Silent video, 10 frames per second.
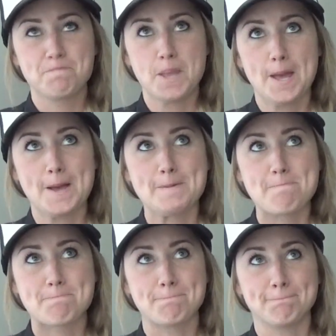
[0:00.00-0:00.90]

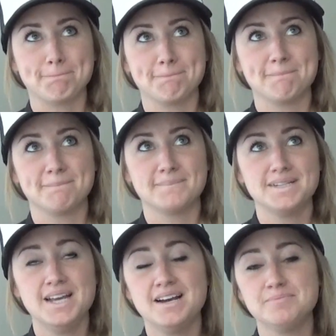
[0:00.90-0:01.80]

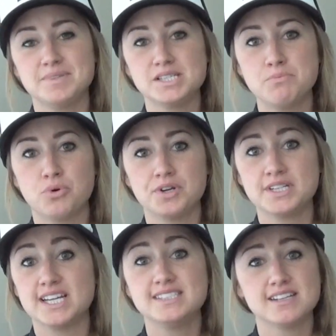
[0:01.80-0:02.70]
yeah, it's
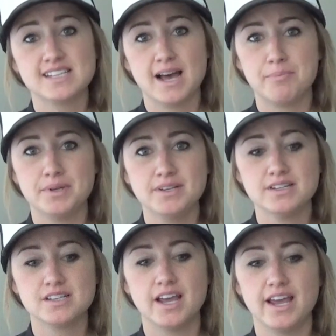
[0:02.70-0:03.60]
important. It does happen,
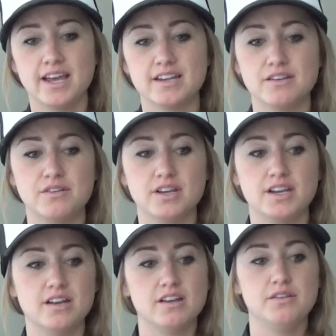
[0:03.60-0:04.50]
and
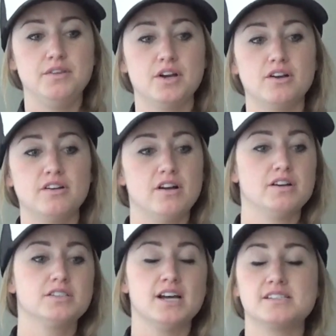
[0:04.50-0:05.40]
there
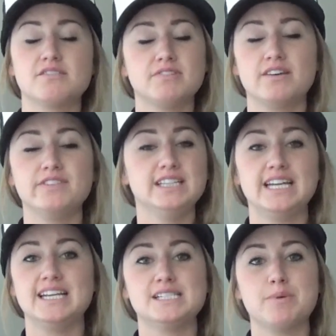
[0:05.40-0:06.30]
are tons of lovely
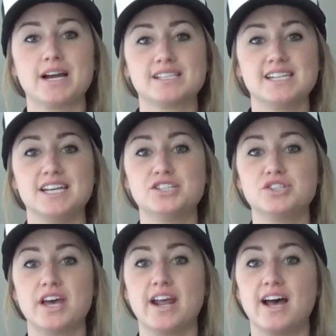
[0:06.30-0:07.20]
ladies backstage
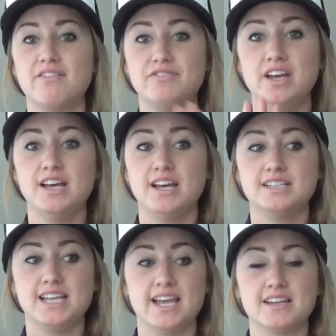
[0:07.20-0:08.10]
that have
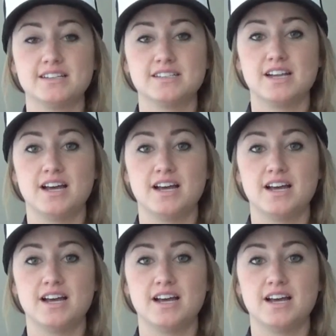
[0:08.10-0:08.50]
tan,